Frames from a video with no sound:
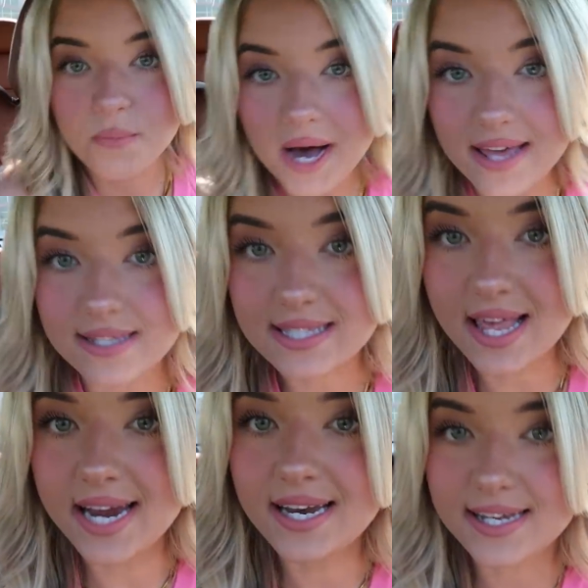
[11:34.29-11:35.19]
my, this
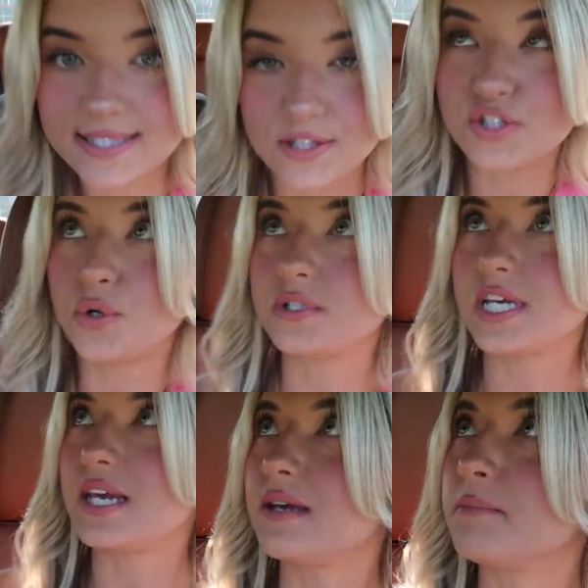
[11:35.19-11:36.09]
lighting is
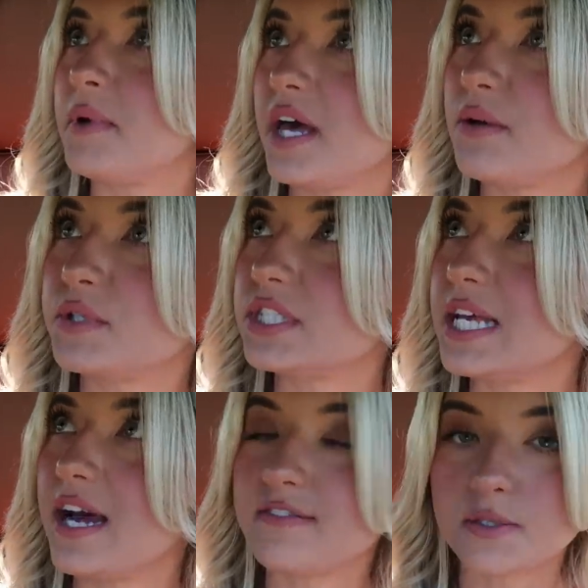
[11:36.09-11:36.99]
insulting, but we're just
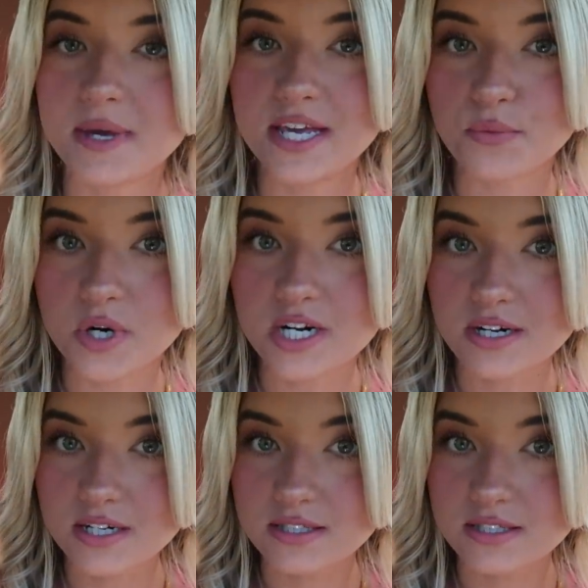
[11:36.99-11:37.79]
gonna have to make it work.